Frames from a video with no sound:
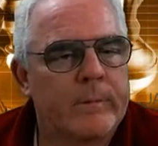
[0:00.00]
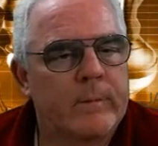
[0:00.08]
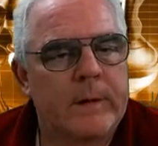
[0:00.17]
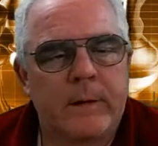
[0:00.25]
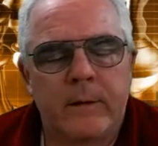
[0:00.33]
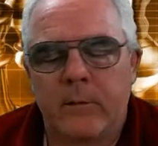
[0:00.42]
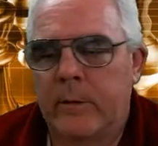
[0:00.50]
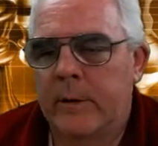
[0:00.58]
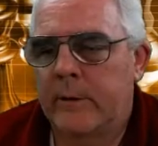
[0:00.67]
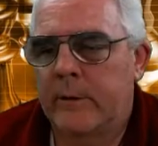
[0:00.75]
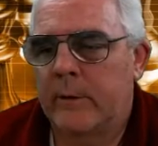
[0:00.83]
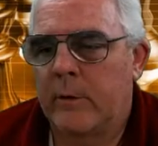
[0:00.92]
That way
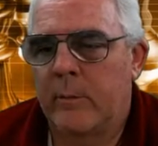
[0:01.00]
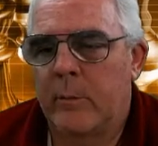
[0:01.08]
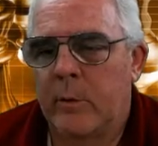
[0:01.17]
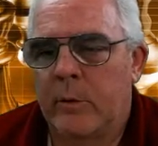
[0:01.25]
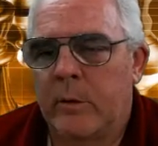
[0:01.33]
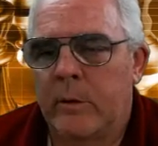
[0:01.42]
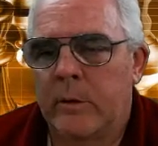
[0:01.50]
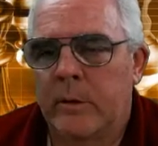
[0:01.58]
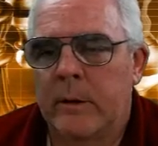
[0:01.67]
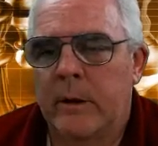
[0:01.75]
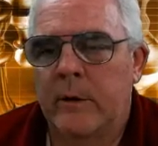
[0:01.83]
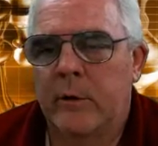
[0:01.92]
it's a little more
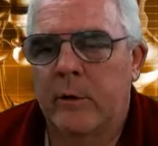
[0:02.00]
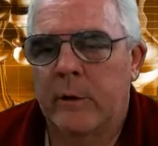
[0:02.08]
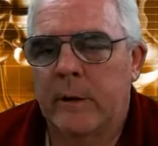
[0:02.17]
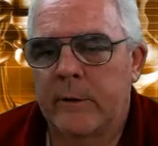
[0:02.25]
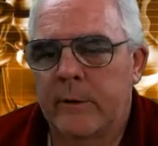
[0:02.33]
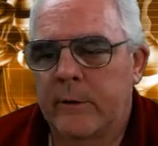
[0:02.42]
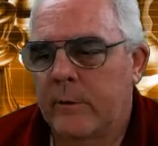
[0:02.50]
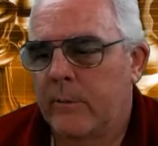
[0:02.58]
contrast.